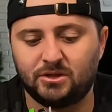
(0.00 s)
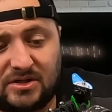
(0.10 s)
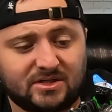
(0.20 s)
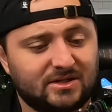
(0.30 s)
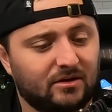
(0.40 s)

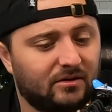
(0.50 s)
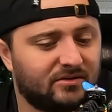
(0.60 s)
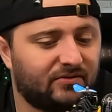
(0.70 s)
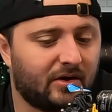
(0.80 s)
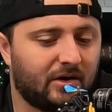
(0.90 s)
It's
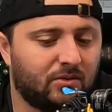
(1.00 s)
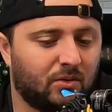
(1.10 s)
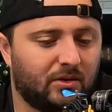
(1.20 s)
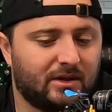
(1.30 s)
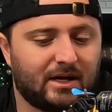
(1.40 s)
very
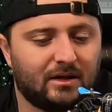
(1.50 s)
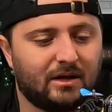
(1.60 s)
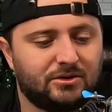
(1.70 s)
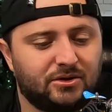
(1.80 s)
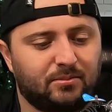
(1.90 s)
cool that
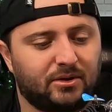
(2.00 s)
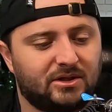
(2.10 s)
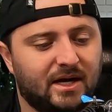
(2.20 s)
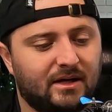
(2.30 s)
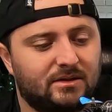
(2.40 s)
allows you to
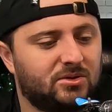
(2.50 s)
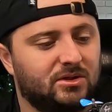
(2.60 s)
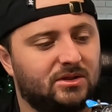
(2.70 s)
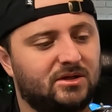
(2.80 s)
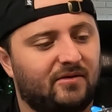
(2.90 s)
protect most of
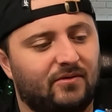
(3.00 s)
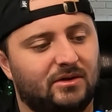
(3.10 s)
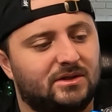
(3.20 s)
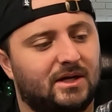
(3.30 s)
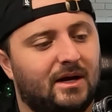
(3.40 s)
the stuff on
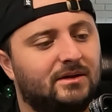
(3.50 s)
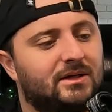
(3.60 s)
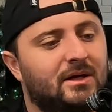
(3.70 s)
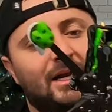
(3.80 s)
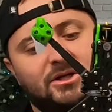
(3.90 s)
the sides.
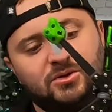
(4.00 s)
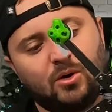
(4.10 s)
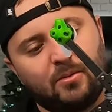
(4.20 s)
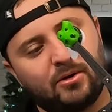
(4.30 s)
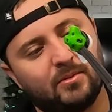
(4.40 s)
And as you
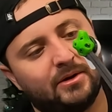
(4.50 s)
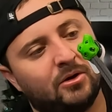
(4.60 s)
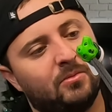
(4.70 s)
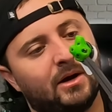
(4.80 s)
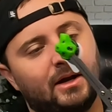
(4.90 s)
all probably
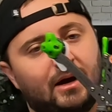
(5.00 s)
know by